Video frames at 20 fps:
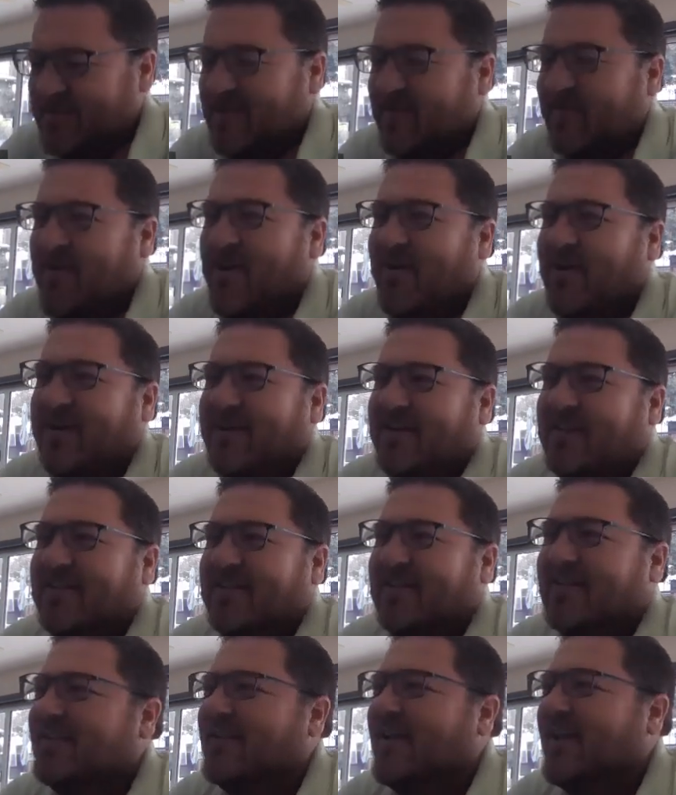Somehow
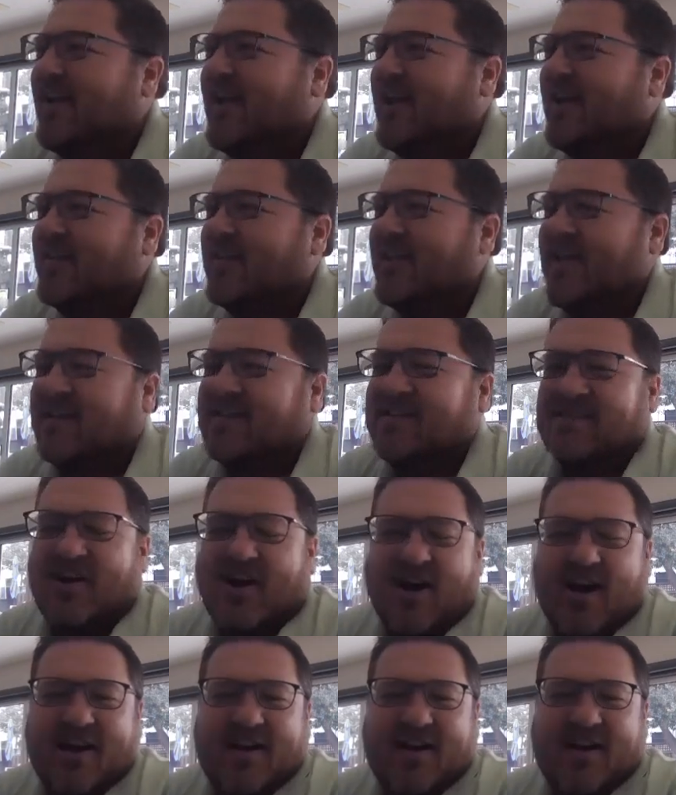I think I
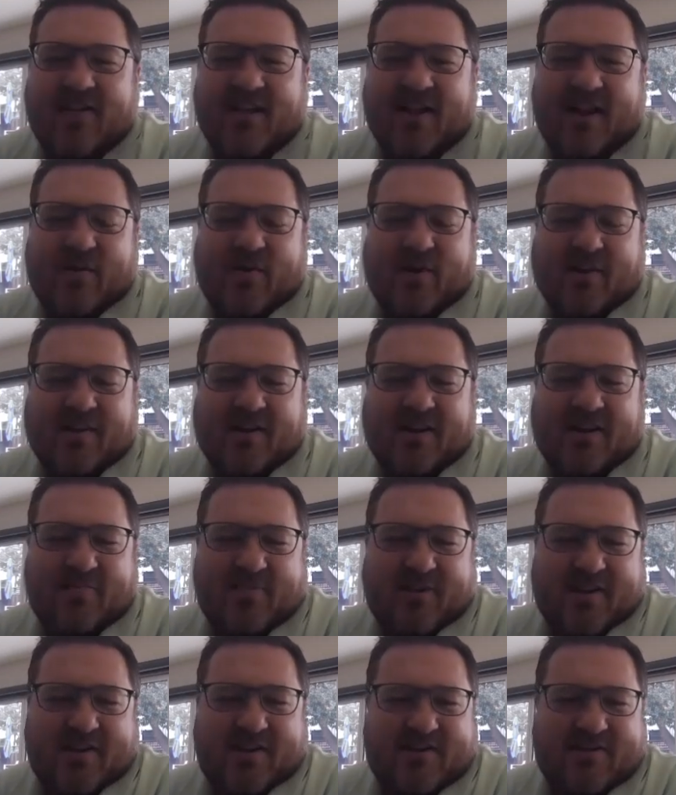saw it and then I wasn't in a
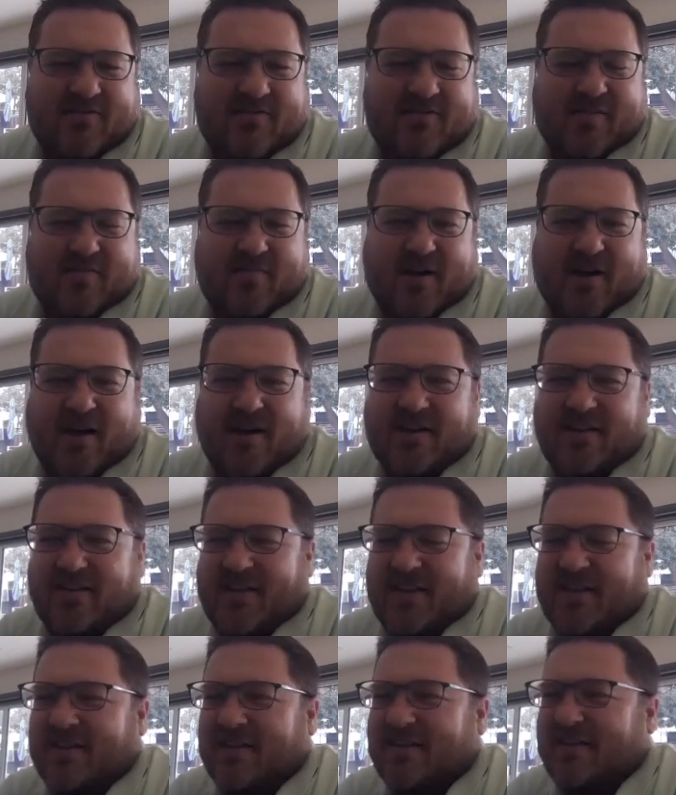position to respond, and
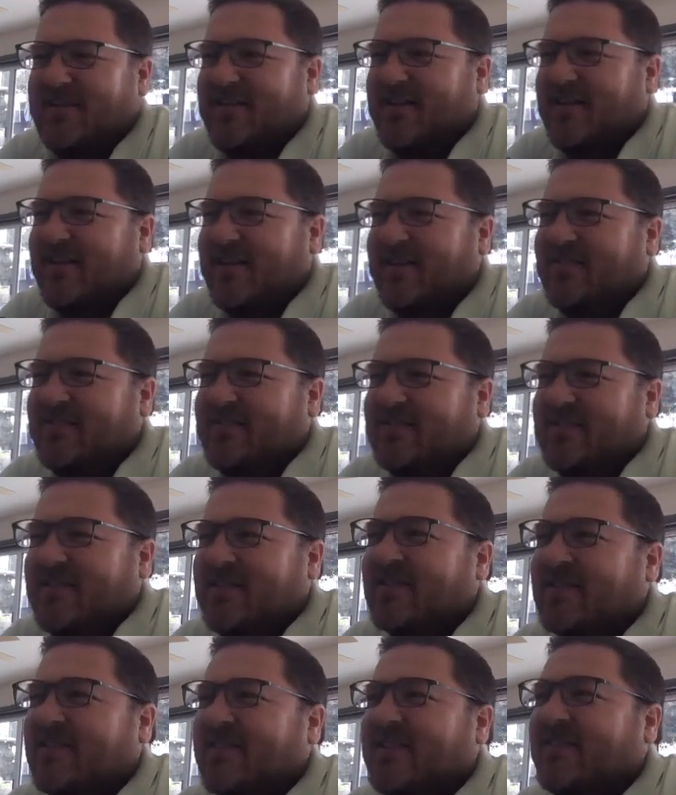then I
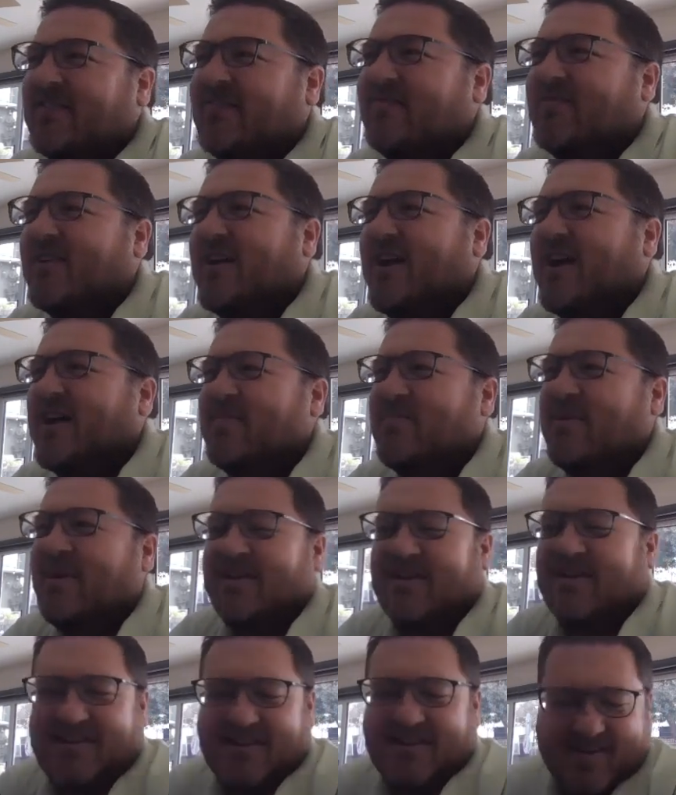just forgot
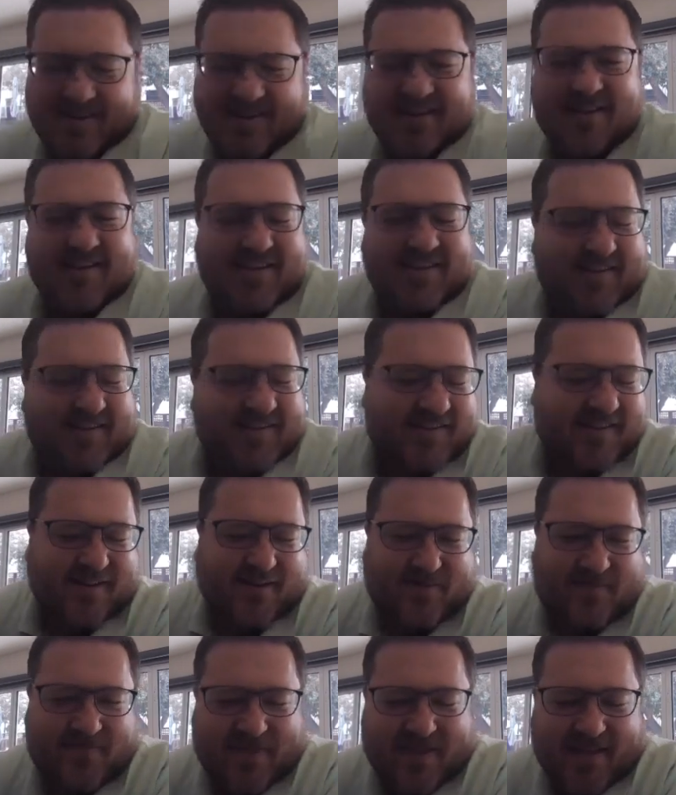about it.
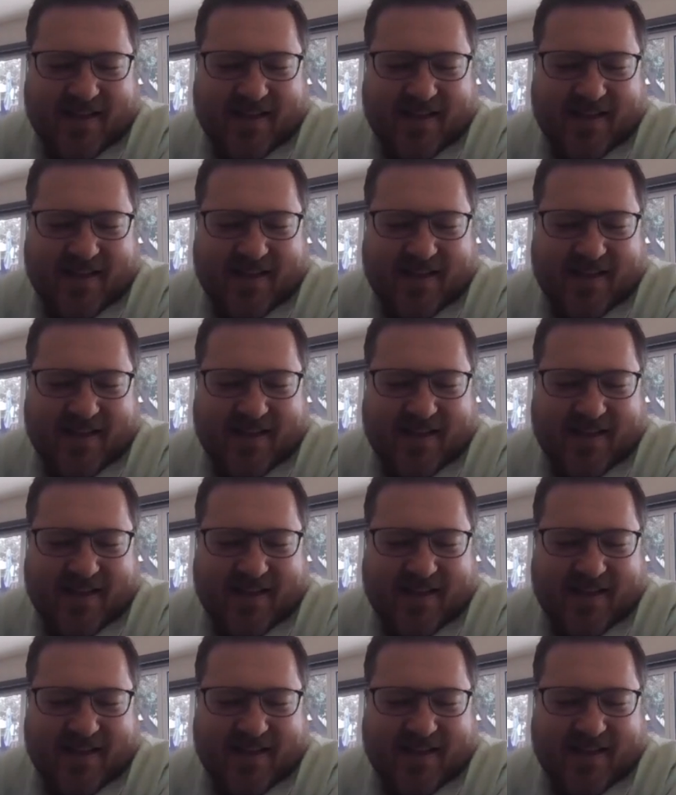So